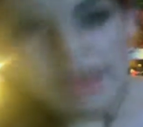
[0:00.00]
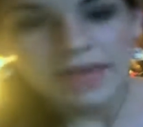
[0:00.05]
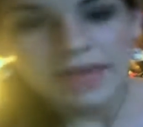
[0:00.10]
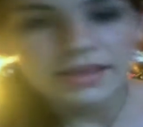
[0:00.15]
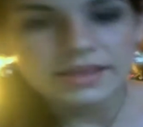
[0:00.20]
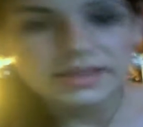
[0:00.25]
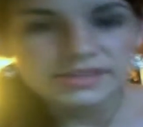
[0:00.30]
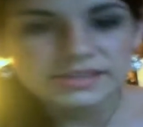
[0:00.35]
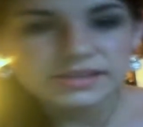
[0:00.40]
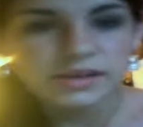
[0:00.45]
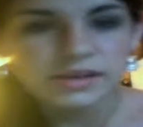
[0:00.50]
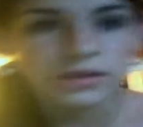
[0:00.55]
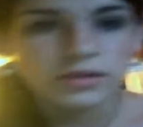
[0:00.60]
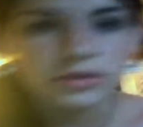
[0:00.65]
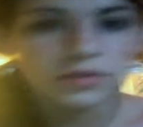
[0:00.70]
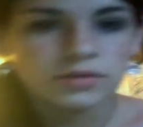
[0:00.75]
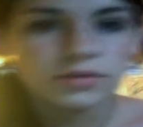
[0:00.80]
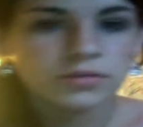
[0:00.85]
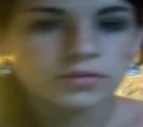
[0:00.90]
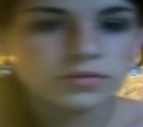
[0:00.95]
And that's it.
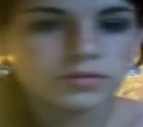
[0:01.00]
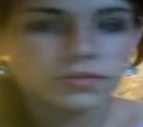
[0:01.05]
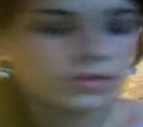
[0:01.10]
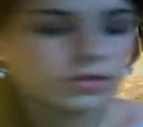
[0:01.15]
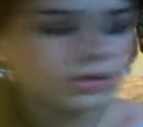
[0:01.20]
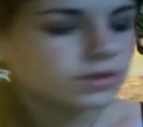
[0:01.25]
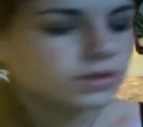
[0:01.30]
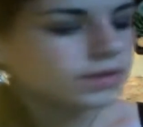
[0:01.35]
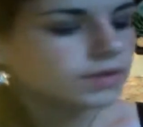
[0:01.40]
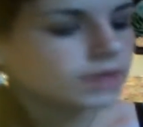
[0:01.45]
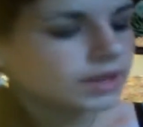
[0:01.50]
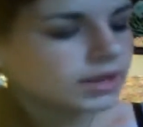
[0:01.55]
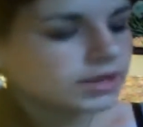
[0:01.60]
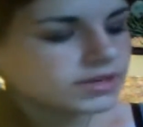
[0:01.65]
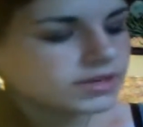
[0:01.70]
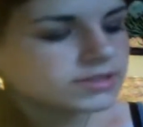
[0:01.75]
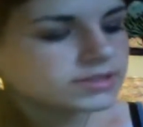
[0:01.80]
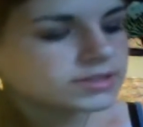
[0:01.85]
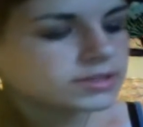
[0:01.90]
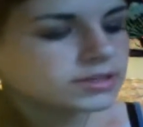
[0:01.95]
That
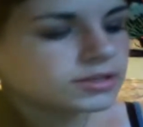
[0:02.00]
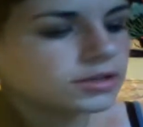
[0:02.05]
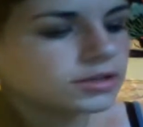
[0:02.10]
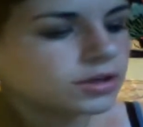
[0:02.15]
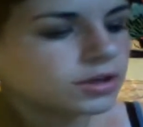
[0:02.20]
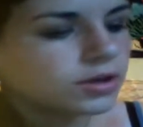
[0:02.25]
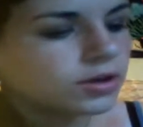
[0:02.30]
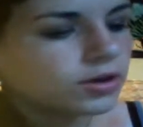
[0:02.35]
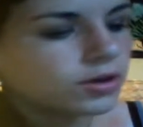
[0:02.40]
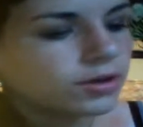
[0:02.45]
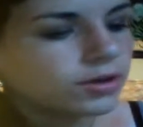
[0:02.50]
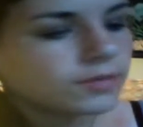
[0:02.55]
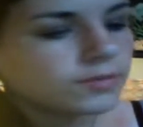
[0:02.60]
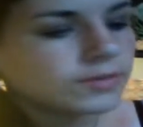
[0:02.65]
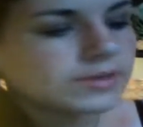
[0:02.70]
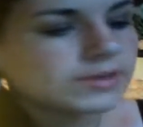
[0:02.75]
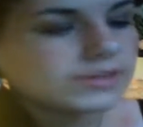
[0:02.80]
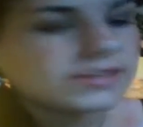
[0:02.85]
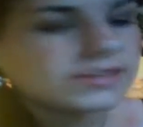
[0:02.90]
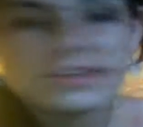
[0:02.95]
is all
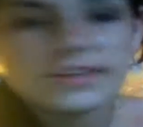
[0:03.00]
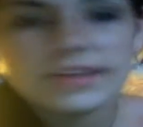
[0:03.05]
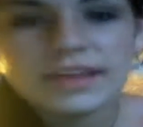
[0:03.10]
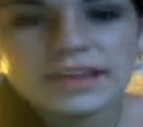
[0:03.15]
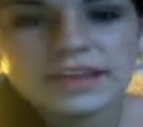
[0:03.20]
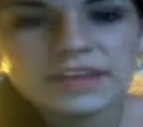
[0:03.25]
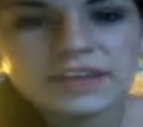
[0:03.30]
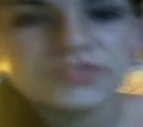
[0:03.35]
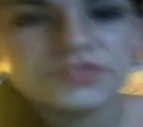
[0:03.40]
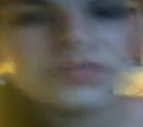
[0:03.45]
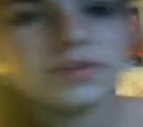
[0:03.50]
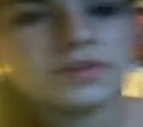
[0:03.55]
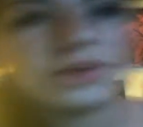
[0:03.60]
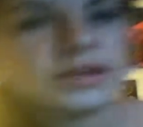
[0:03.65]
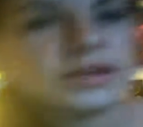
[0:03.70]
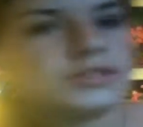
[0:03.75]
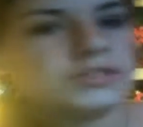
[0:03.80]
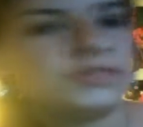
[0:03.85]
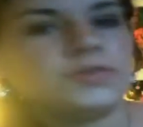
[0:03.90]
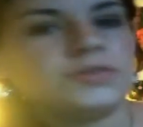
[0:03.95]
there is to the
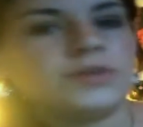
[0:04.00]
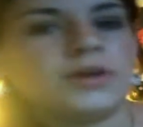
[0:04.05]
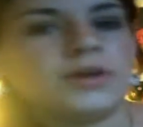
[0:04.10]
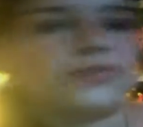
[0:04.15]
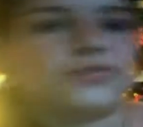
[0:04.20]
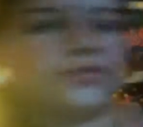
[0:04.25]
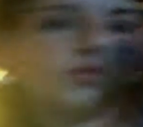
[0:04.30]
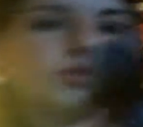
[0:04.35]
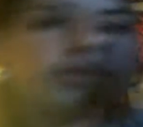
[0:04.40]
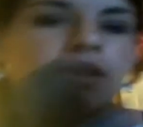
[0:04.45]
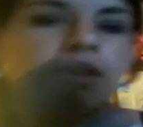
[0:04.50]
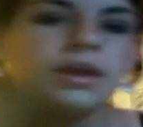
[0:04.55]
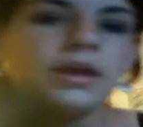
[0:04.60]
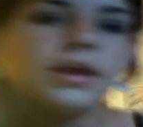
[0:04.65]
HVX200.